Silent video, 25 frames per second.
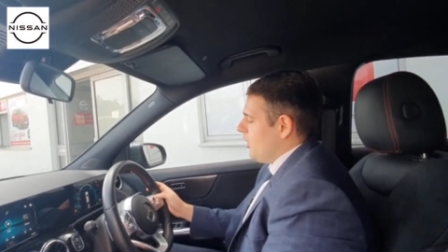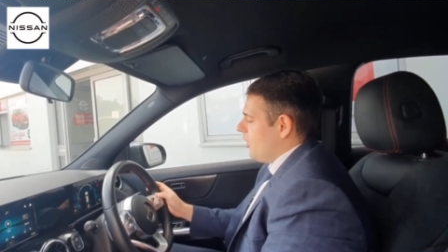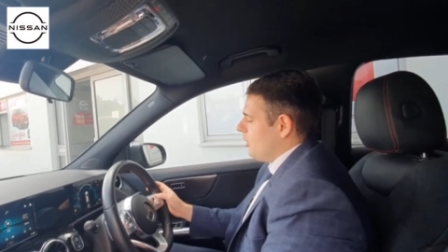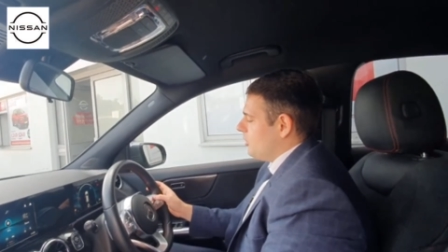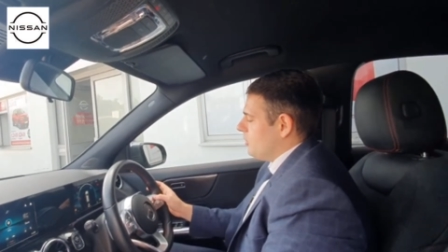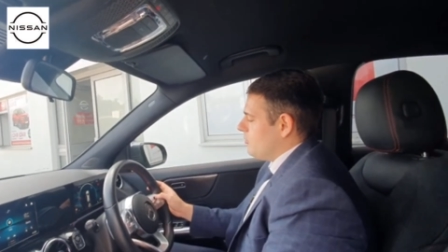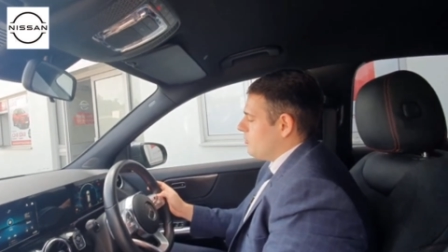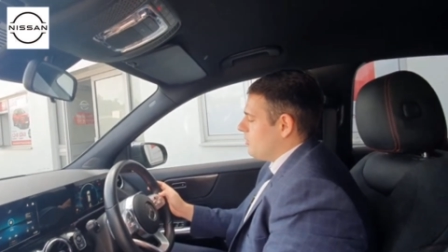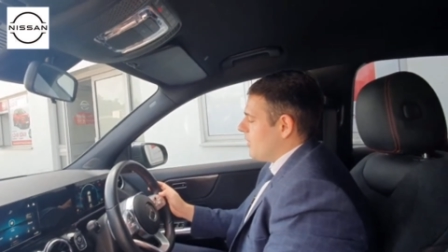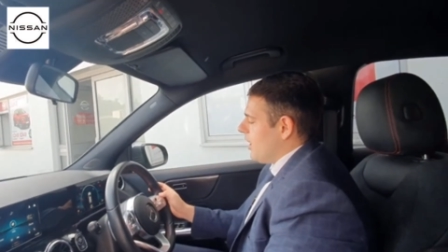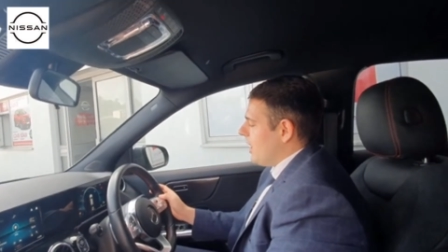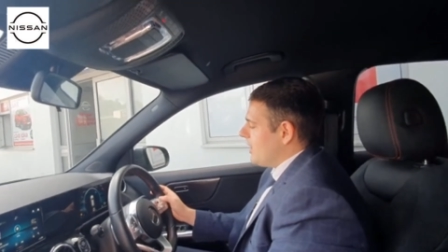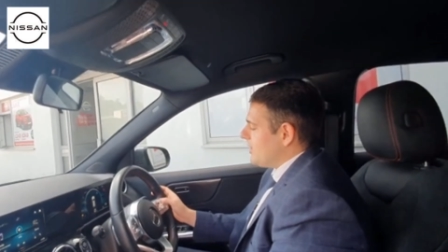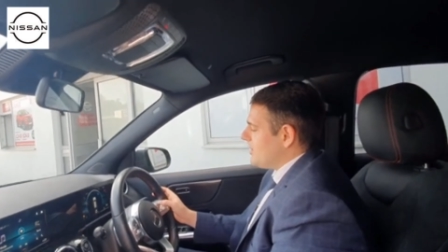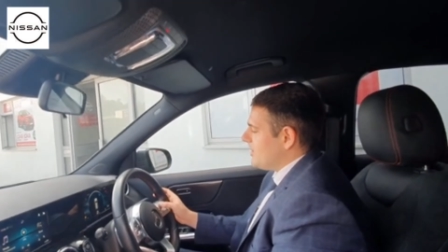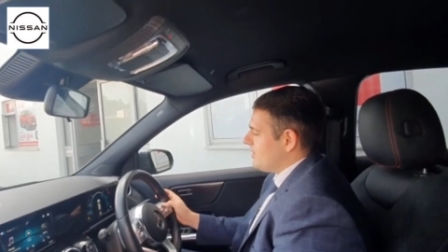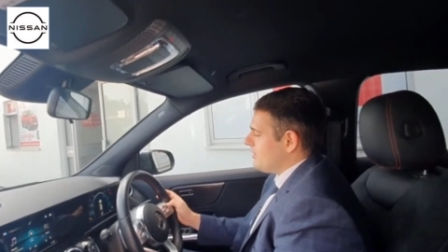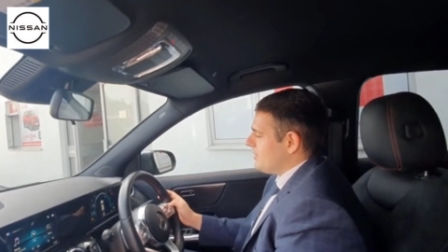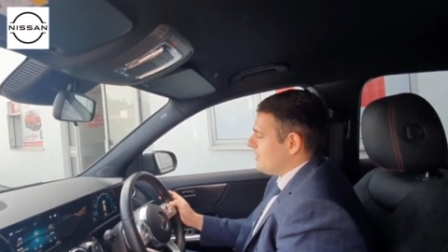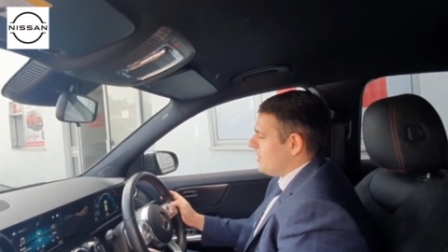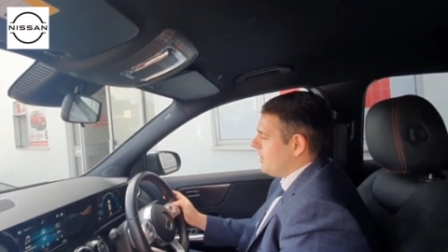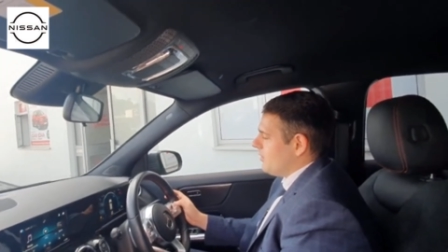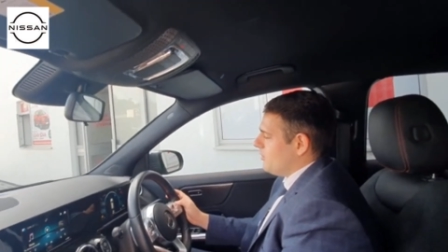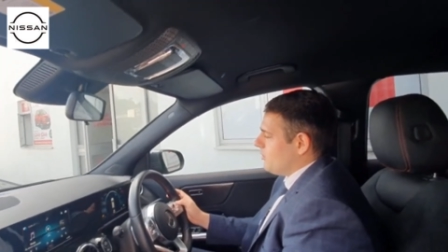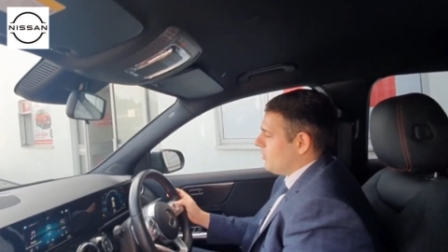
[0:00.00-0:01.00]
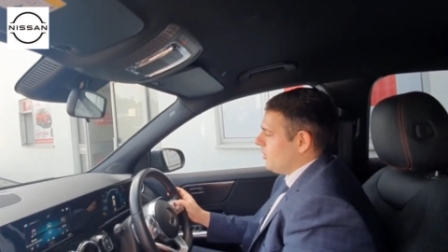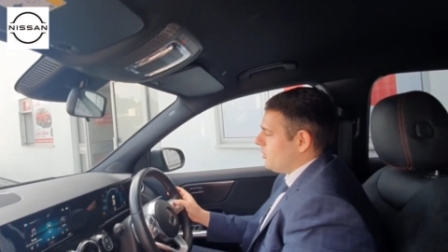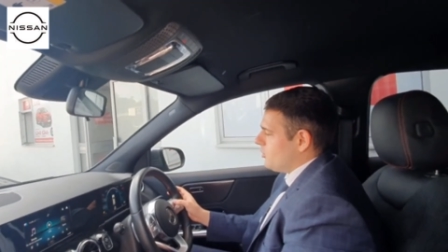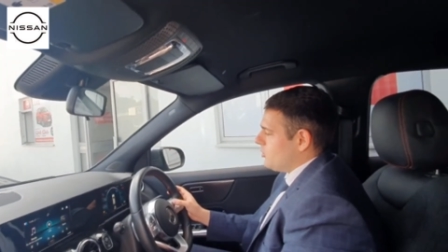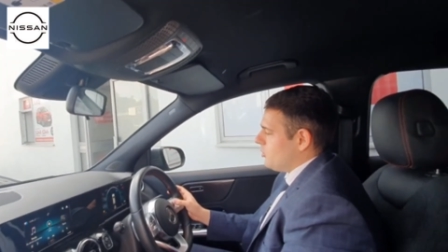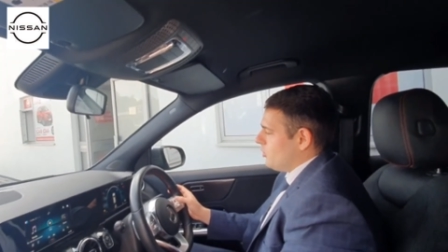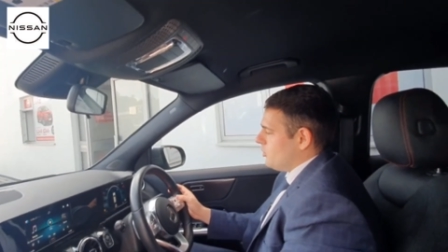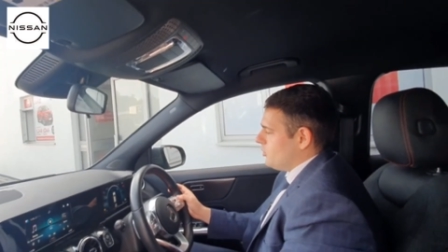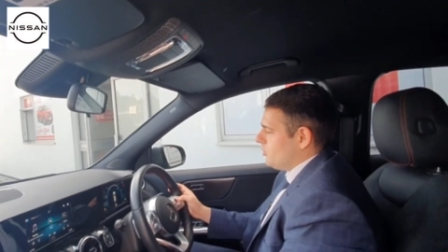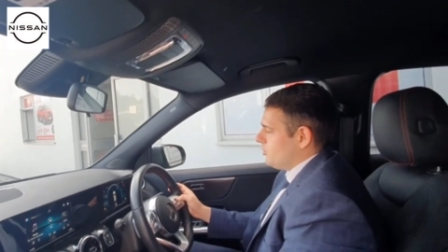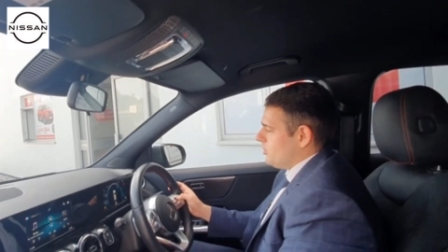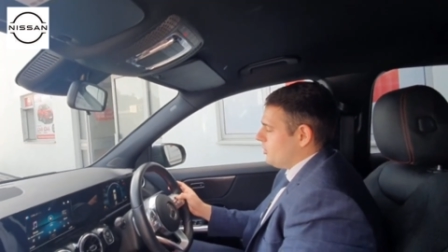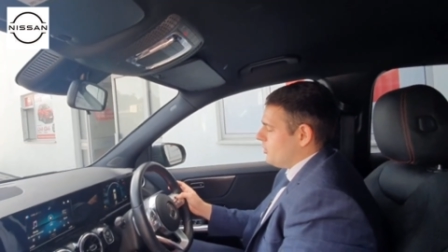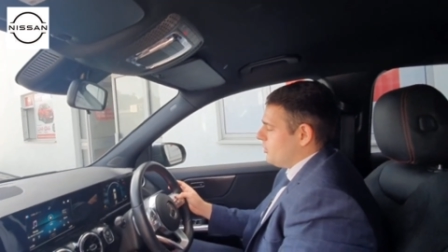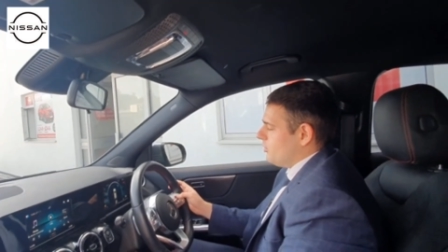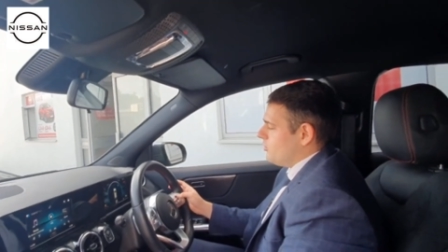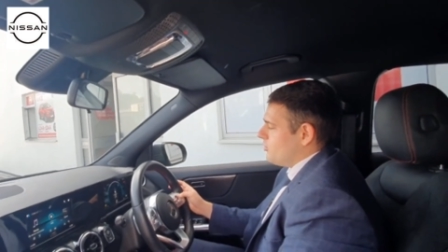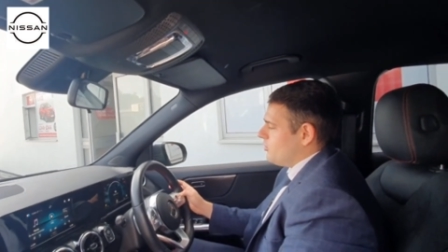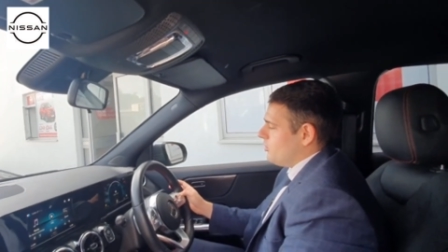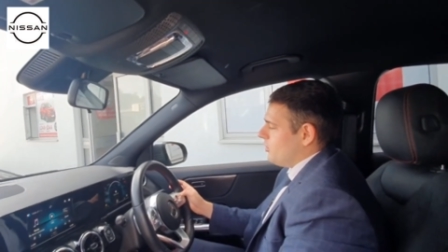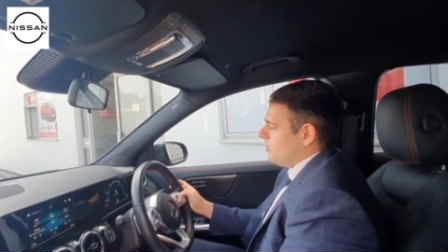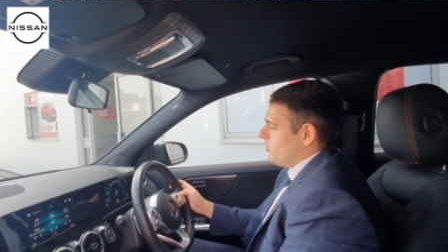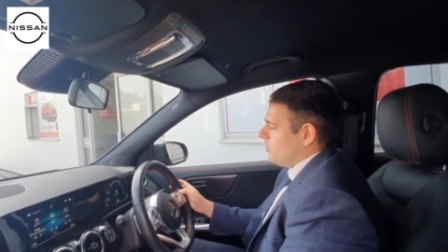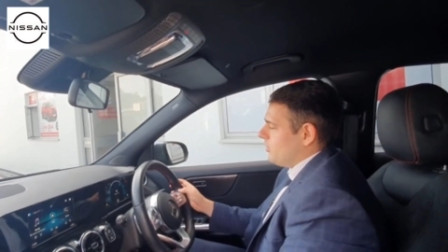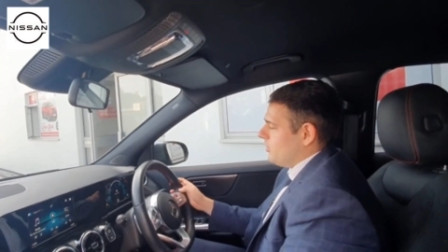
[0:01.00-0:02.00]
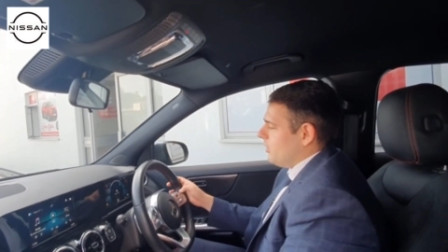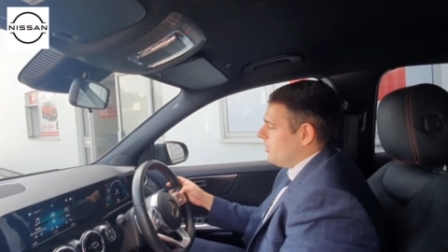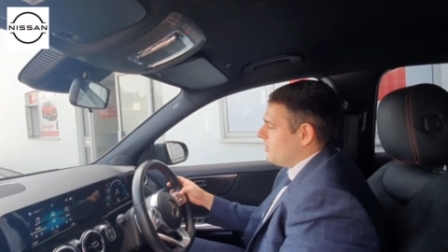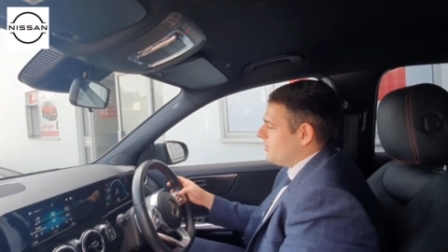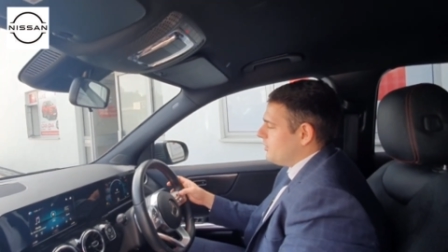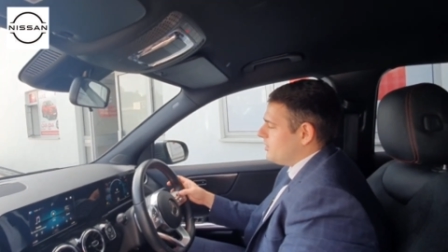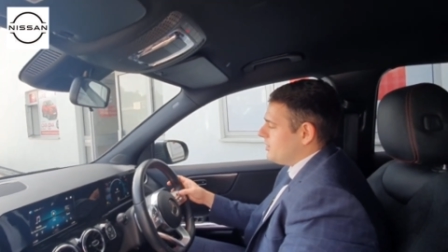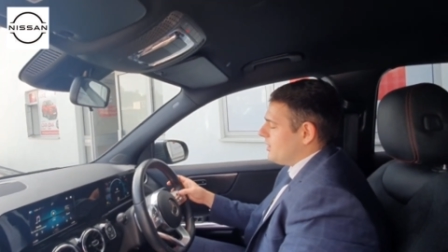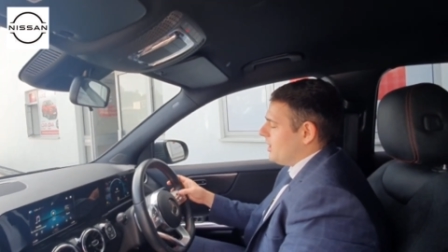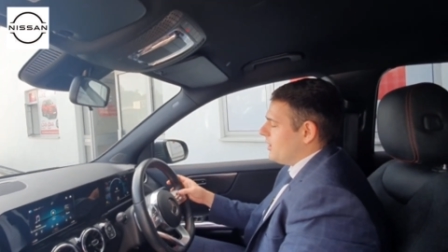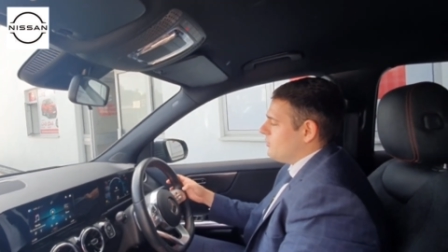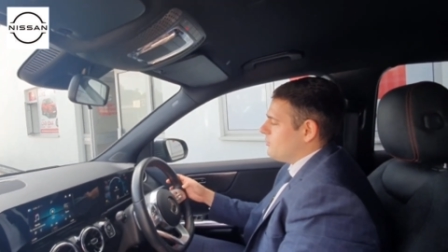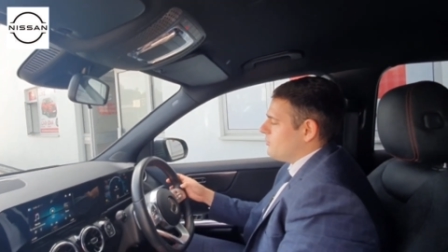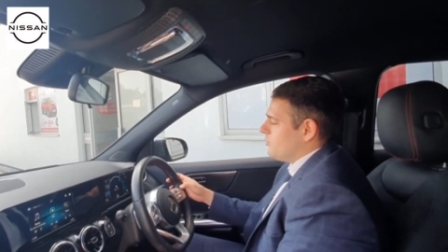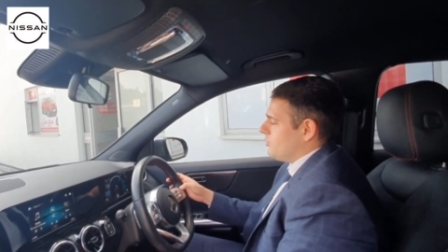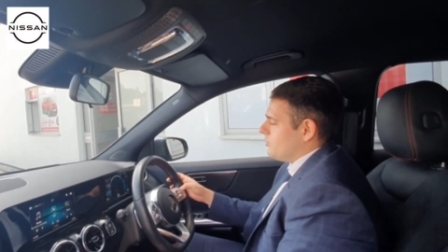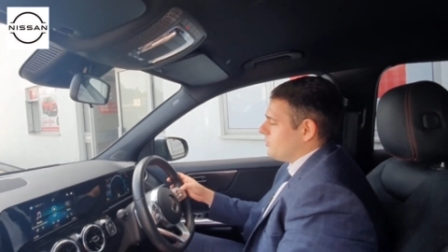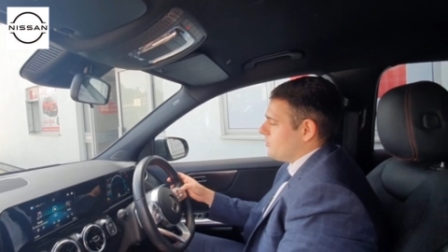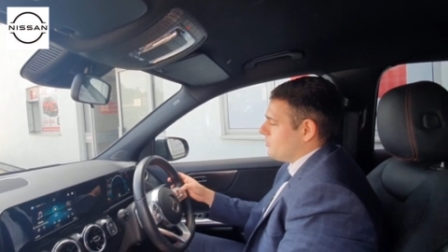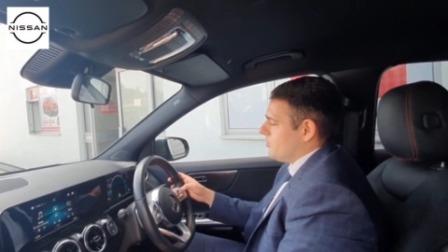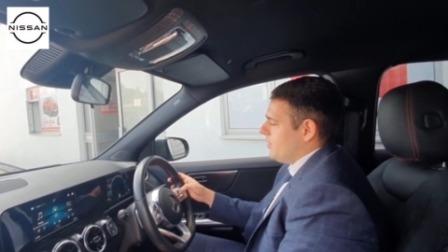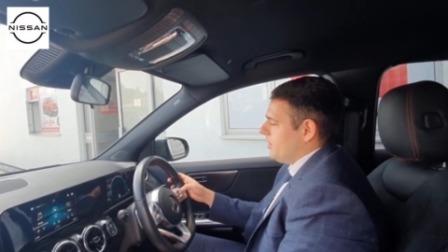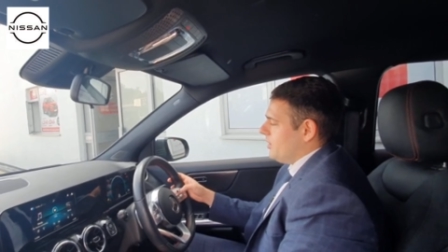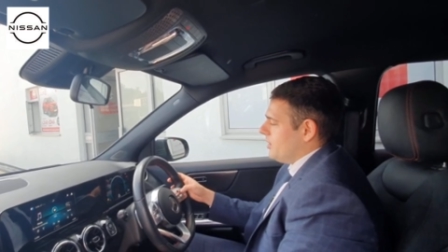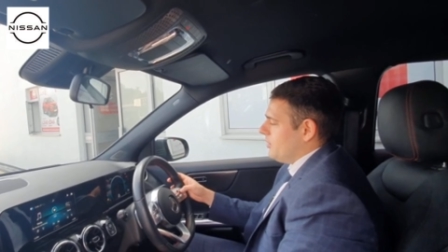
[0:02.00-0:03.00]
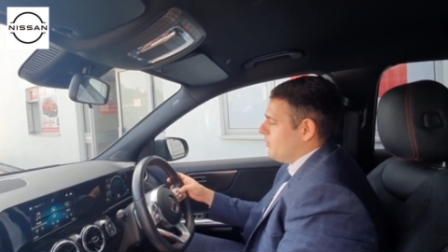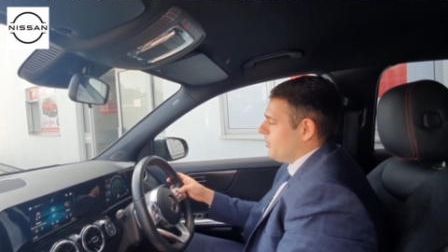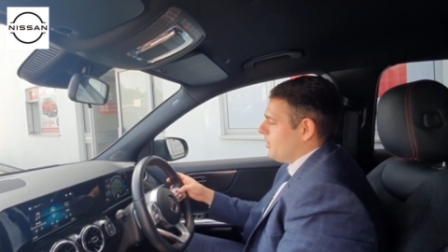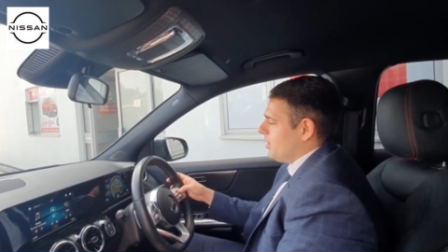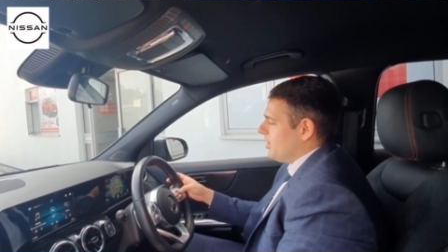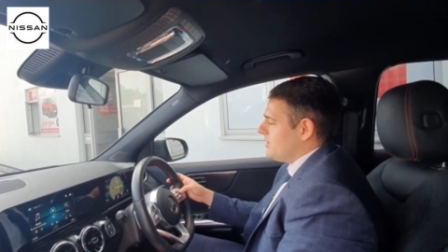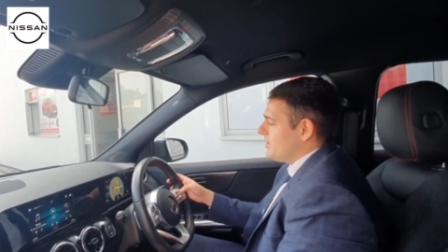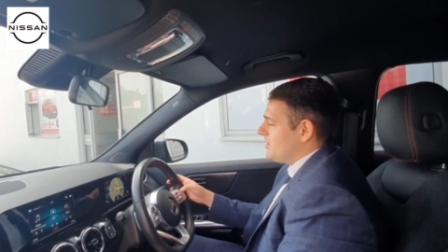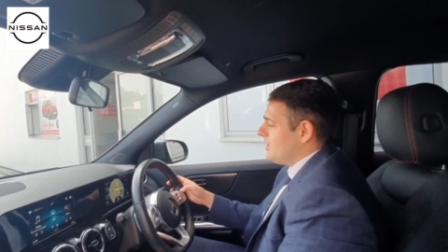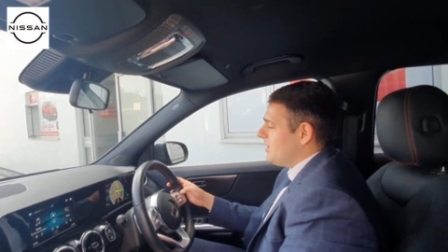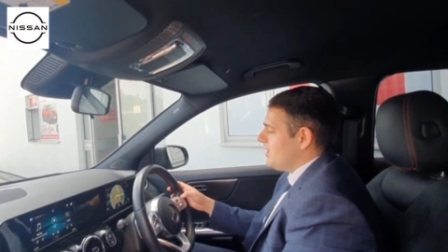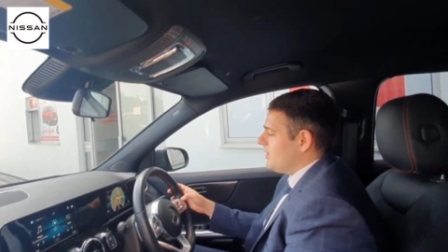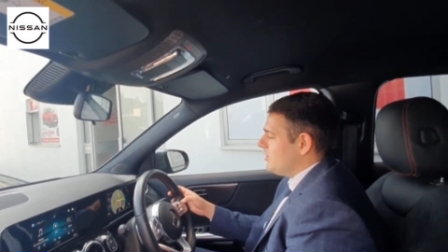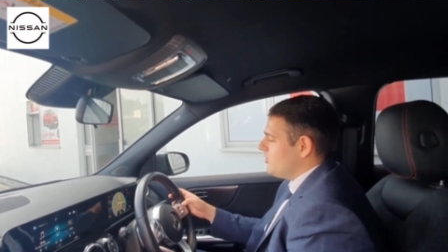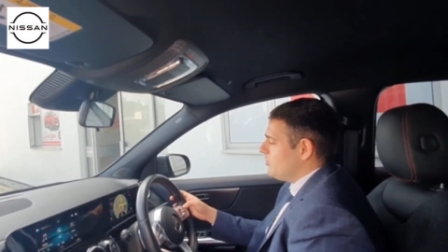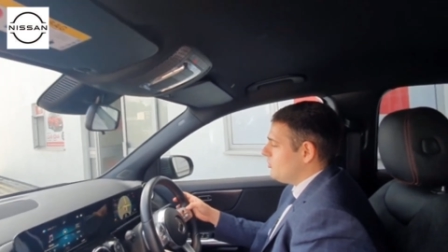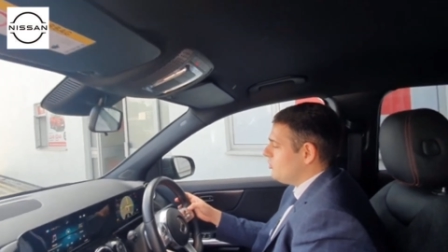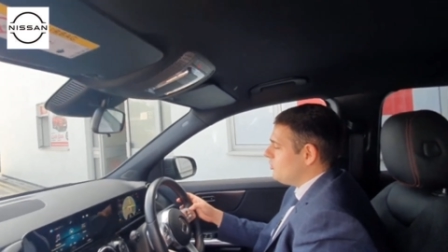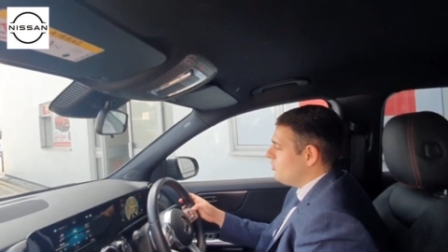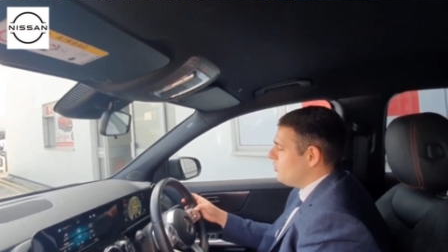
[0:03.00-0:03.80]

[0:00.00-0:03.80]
on the right hand side we've got touch to control the central screen and we can see it's